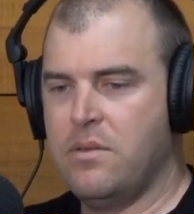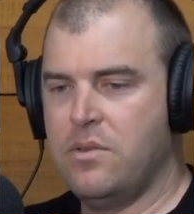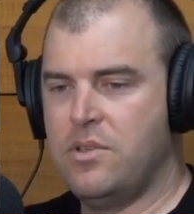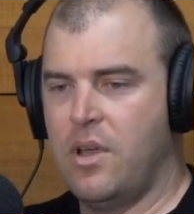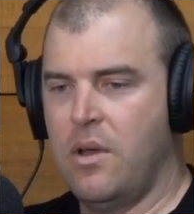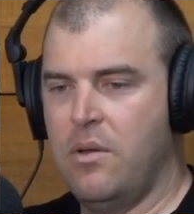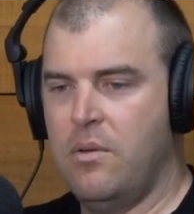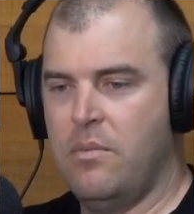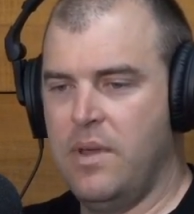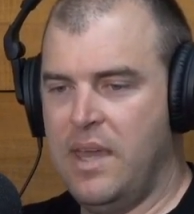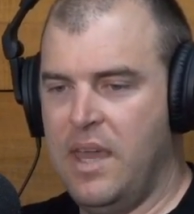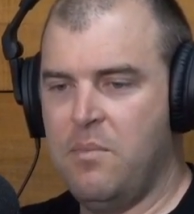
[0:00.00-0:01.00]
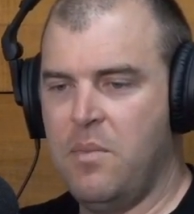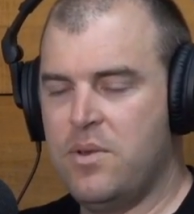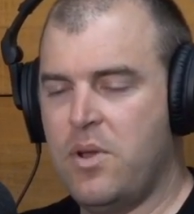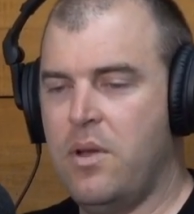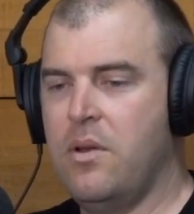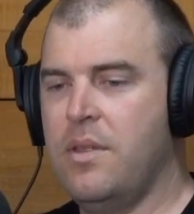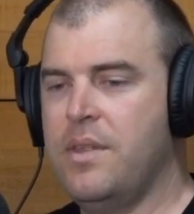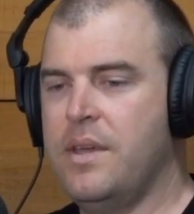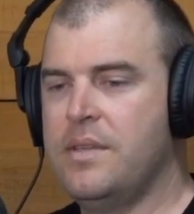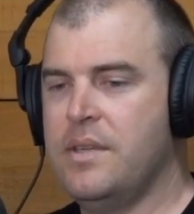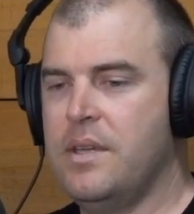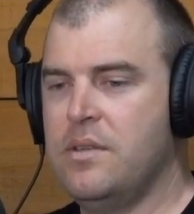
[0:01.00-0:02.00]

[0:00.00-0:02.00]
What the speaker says: So again, my note on this